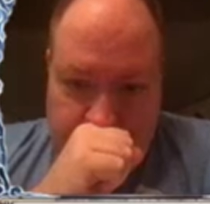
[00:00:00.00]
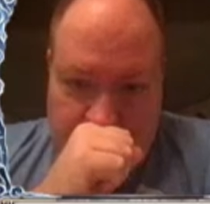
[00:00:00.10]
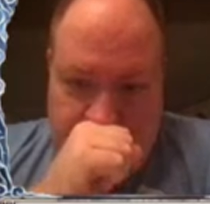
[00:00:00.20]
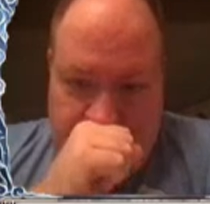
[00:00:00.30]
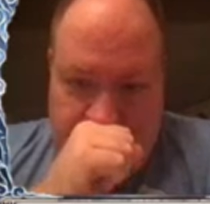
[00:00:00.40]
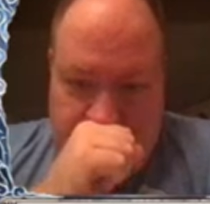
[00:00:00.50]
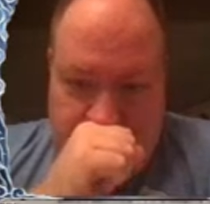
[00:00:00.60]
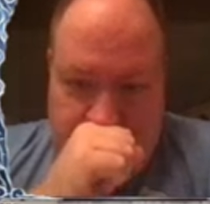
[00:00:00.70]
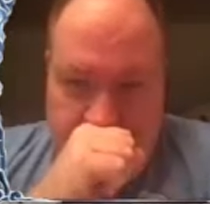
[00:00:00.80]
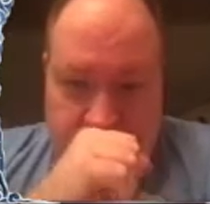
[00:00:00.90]
Tales of
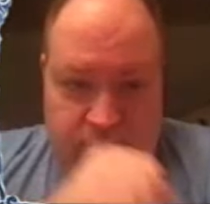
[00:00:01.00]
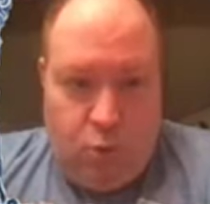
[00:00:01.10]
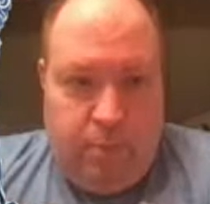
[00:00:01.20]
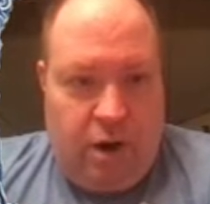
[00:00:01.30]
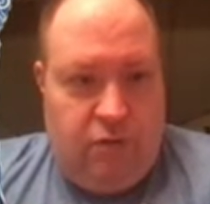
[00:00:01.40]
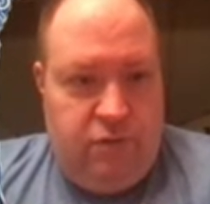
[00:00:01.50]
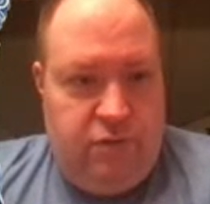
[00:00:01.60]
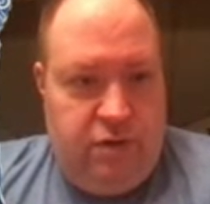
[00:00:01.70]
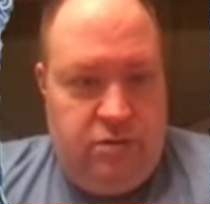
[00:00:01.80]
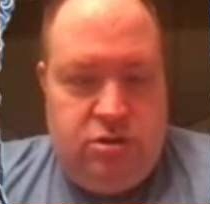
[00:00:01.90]
Aria. There's more powerful
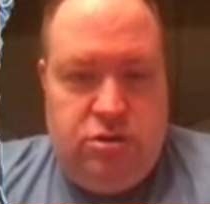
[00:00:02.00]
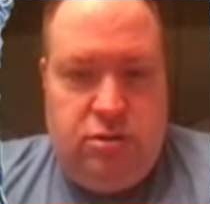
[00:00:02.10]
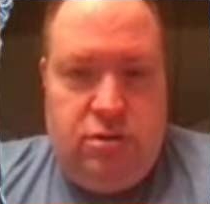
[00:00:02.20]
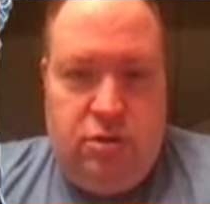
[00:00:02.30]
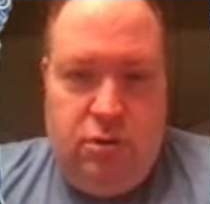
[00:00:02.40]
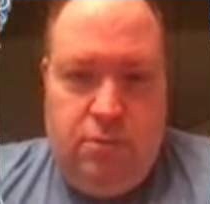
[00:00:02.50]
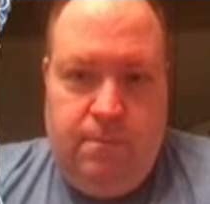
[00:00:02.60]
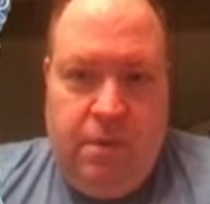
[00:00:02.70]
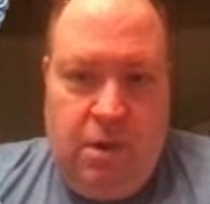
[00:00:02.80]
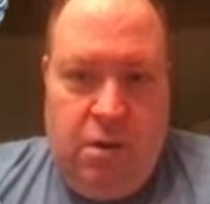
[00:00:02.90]
things that you could do,
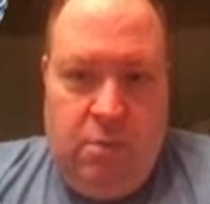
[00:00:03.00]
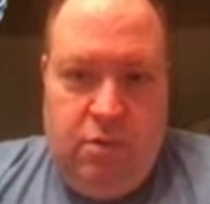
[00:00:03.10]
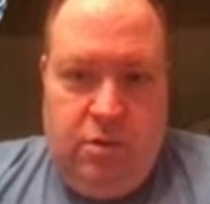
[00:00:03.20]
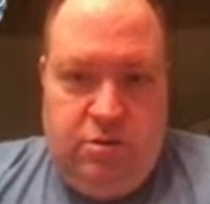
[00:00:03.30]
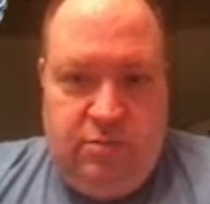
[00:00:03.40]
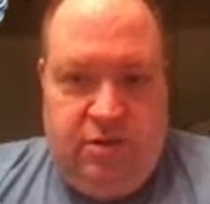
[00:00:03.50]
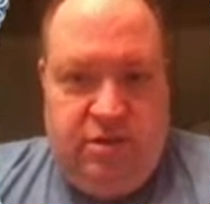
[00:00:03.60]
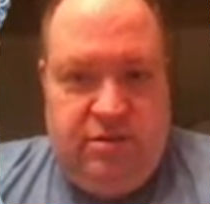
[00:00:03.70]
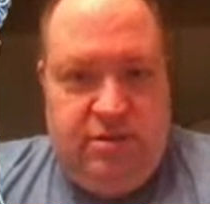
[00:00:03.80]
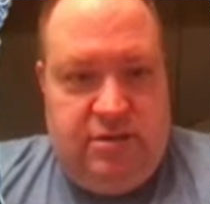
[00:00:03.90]
but there's some
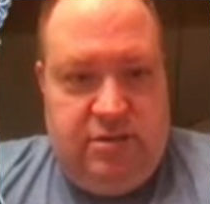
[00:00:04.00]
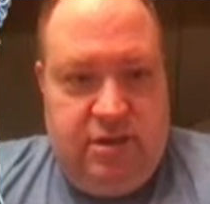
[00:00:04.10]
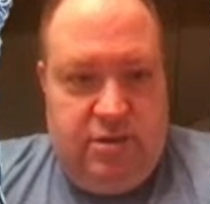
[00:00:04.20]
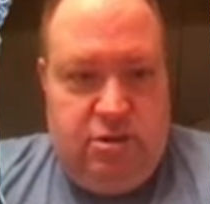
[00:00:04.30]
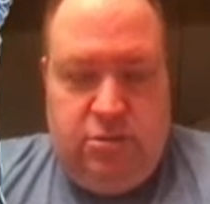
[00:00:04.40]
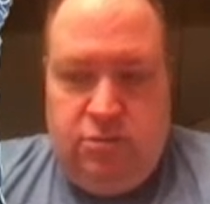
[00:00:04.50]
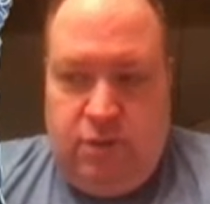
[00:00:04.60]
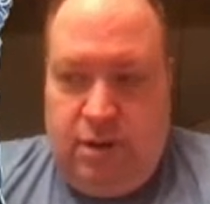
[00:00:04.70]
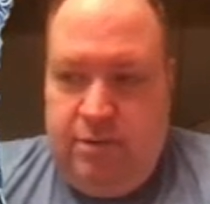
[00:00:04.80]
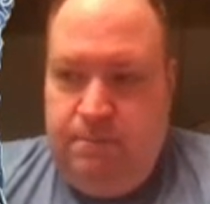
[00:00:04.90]
consistency issues,
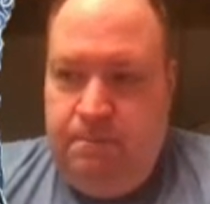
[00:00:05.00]
right?